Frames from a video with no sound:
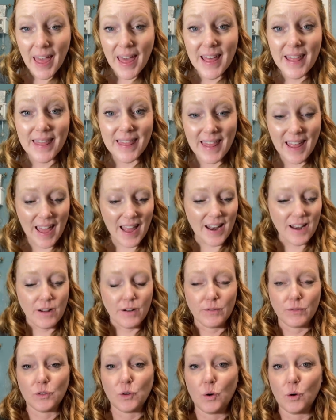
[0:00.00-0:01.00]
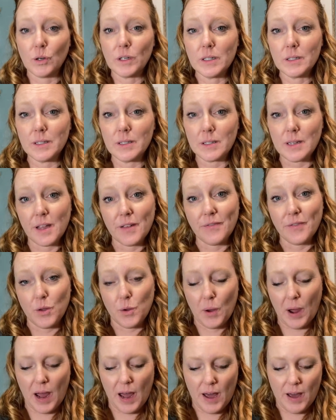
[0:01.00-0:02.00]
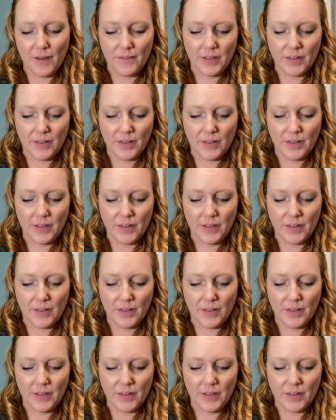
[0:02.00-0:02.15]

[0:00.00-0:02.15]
Then, of course, if you have